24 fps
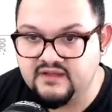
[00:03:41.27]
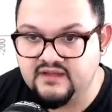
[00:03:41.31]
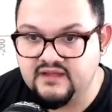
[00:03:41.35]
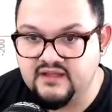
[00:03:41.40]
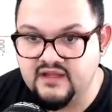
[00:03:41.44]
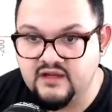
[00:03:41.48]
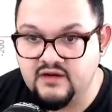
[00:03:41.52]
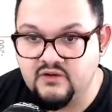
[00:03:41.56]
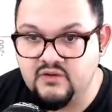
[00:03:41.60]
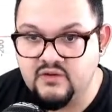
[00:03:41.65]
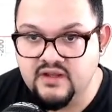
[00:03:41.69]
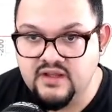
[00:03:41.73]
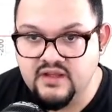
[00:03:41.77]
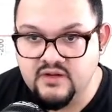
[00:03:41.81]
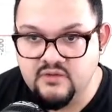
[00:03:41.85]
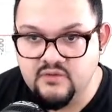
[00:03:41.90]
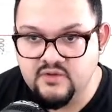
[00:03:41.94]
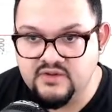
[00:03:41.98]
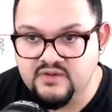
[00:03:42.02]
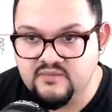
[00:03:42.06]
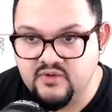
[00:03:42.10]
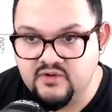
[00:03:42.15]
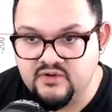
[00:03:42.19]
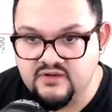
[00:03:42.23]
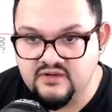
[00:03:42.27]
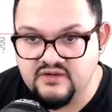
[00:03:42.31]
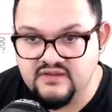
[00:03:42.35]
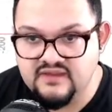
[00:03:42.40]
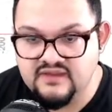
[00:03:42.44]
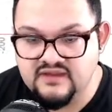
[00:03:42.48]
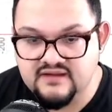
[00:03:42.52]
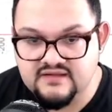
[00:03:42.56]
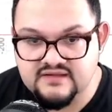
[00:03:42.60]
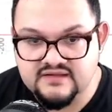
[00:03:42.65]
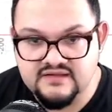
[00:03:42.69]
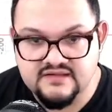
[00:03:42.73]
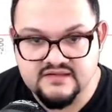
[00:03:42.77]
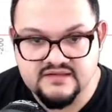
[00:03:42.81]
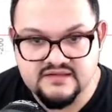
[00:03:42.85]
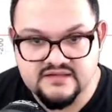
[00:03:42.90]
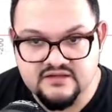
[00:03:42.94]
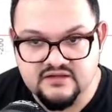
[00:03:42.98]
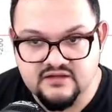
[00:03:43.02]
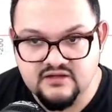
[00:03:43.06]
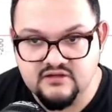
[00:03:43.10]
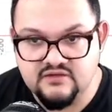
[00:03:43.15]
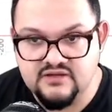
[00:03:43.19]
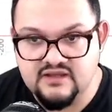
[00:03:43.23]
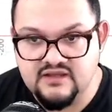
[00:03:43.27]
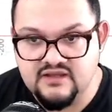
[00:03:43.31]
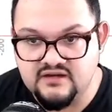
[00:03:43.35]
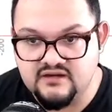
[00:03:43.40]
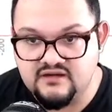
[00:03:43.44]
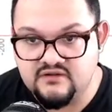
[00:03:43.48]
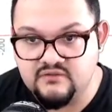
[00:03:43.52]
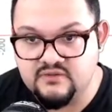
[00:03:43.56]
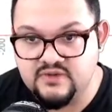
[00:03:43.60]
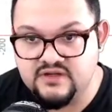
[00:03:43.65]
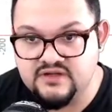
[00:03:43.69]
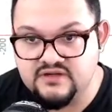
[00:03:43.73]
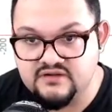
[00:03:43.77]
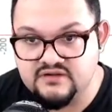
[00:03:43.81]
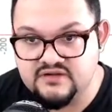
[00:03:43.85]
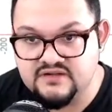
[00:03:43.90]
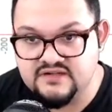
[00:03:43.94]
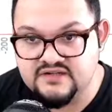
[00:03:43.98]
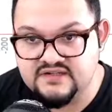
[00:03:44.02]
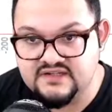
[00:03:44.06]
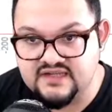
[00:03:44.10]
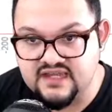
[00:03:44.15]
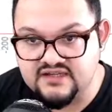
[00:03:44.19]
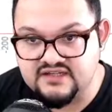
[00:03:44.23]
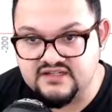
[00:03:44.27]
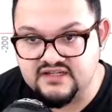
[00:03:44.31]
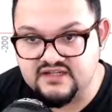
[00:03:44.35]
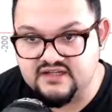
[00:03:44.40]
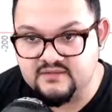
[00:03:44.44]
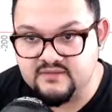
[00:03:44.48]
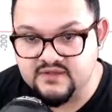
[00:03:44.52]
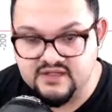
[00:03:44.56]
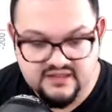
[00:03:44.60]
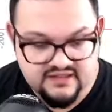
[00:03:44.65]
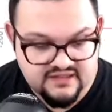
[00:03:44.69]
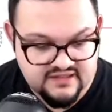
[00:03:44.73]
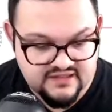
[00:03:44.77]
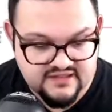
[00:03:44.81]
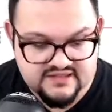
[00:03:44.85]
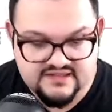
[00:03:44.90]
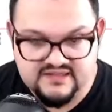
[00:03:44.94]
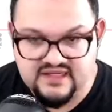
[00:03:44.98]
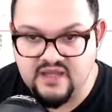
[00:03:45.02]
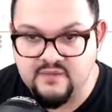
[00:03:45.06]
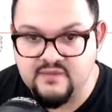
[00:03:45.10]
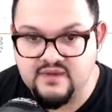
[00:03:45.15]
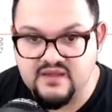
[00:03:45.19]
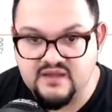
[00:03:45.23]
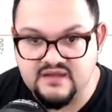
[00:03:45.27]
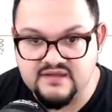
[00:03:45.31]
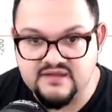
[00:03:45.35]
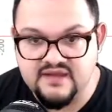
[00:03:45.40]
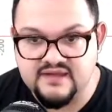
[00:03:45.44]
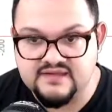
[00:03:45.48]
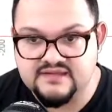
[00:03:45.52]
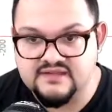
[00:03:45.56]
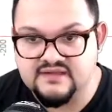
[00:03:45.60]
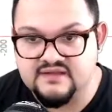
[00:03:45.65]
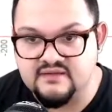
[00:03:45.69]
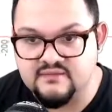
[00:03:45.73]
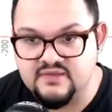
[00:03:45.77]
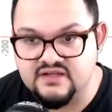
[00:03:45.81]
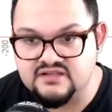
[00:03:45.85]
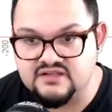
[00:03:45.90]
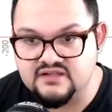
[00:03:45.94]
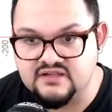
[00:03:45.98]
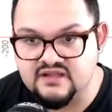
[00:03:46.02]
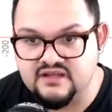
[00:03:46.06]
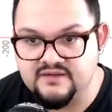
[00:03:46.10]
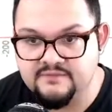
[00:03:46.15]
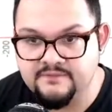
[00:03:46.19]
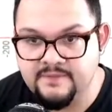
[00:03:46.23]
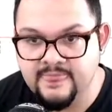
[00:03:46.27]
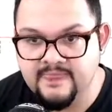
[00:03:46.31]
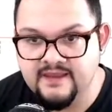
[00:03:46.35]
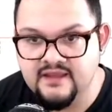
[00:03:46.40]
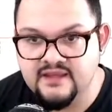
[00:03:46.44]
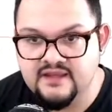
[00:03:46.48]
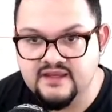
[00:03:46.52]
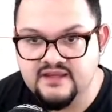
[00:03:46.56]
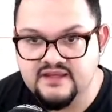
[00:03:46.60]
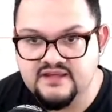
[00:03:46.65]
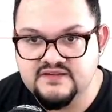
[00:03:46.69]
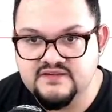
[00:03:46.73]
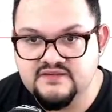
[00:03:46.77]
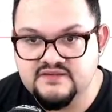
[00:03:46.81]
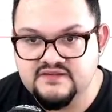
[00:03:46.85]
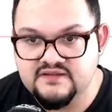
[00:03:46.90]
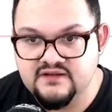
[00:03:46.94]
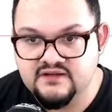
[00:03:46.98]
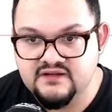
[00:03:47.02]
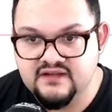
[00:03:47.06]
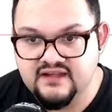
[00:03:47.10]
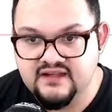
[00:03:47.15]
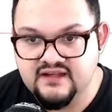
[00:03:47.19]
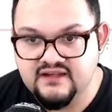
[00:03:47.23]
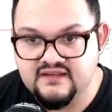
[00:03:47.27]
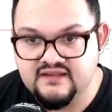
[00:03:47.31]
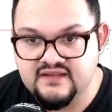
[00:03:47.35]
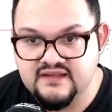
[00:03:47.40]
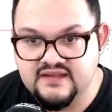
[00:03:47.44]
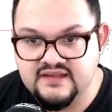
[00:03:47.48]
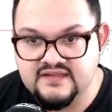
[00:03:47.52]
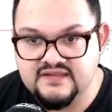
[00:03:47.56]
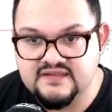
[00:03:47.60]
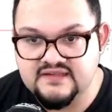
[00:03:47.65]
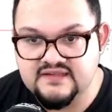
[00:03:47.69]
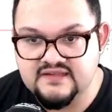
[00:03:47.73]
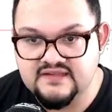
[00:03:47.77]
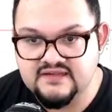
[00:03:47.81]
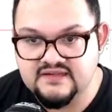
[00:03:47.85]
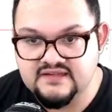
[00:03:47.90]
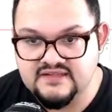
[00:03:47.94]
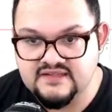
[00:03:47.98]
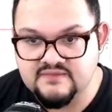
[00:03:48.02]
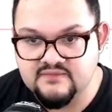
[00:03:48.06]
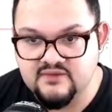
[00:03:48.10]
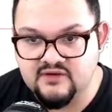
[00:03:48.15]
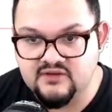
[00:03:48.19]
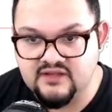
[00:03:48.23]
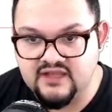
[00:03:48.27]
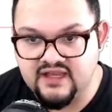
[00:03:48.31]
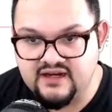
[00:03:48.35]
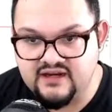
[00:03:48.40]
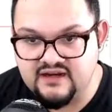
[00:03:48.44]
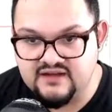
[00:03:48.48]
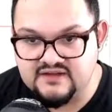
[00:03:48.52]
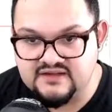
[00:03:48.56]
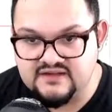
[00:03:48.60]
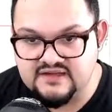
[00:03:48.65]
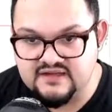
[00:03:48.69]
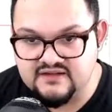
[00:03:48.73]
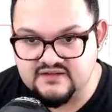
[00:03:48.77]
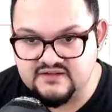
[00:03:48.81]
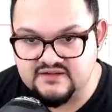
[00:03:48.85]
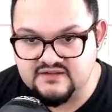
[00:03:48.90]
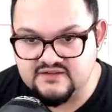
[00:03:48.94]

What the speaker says: Now, one important thing to note here when you're sketching, I'm going to hit the Escape key to exit dimensioning, is you start getting these small icons here.